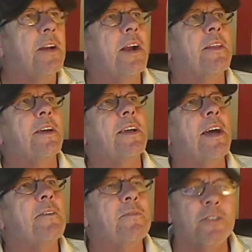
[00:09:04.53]
out of that
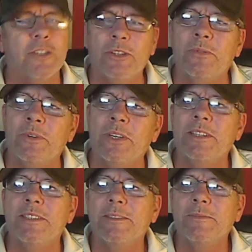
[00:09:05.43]
account for 2
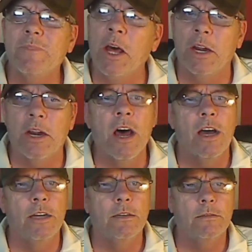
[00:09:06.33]
weeks on a
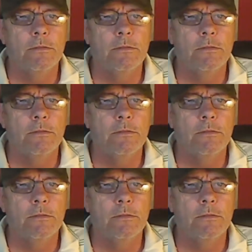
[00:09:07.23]
lie,